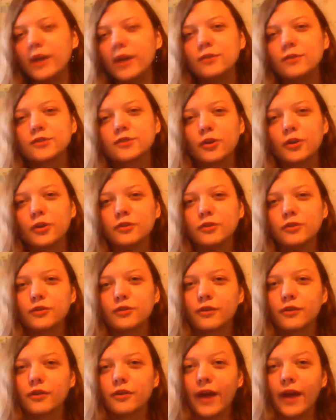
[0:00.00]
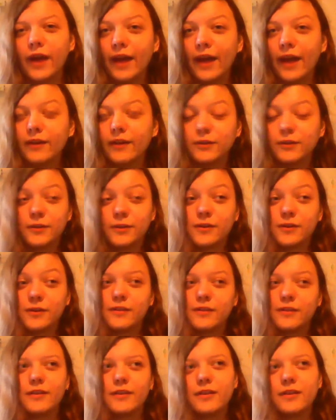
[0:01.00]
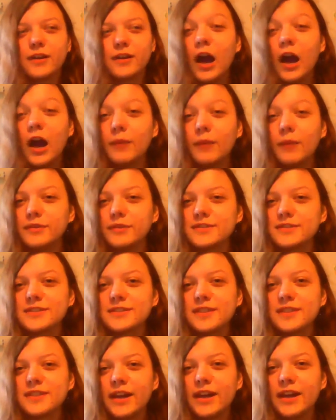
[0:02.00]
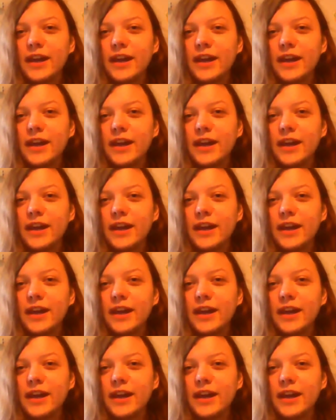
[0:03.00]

you turn your comments,